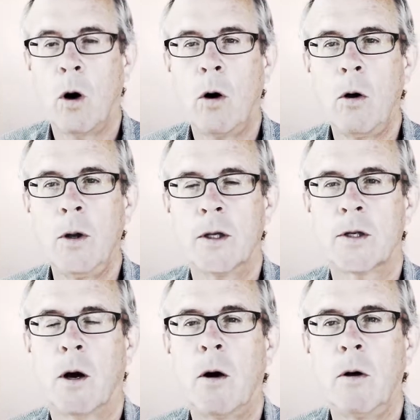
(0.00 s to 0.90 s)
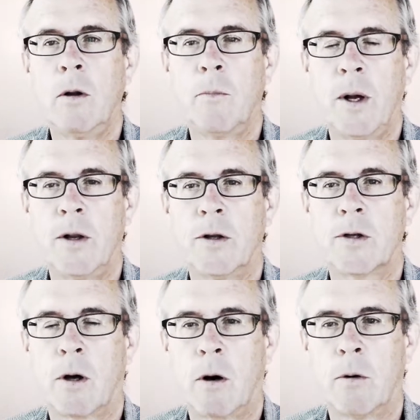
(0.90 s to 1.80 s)
All is all
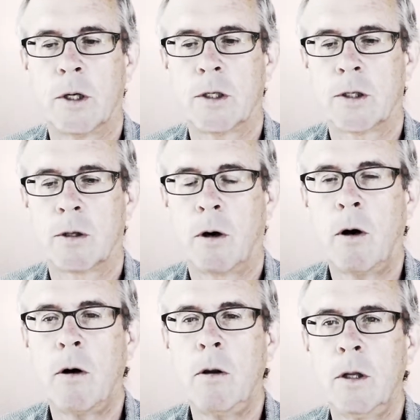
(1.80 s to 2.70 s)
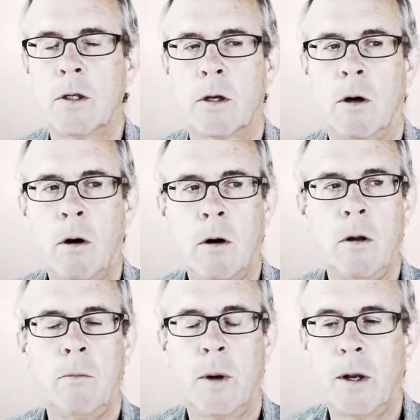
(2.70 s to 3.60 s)
abundance always. All is
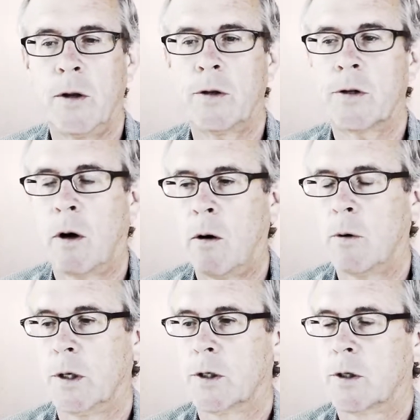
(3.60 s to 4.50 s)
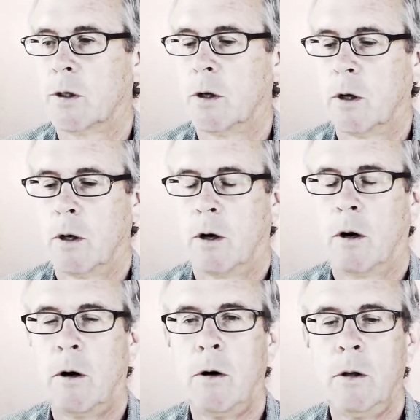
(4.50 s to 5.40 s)
all abundance always.
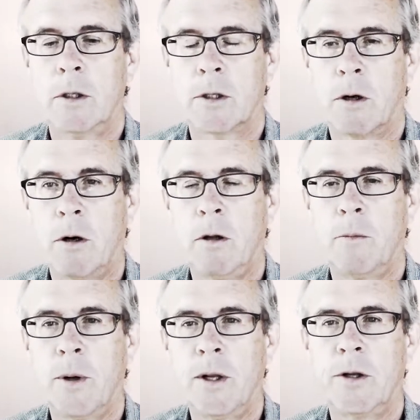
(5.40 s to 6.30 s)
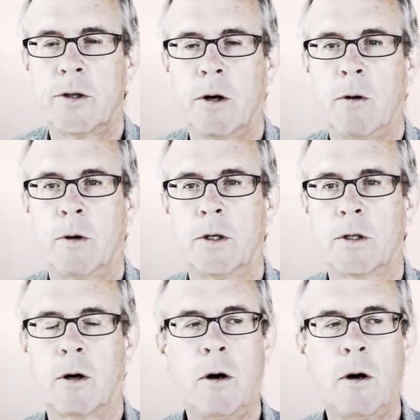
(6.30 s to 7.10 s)
All is all abundance always.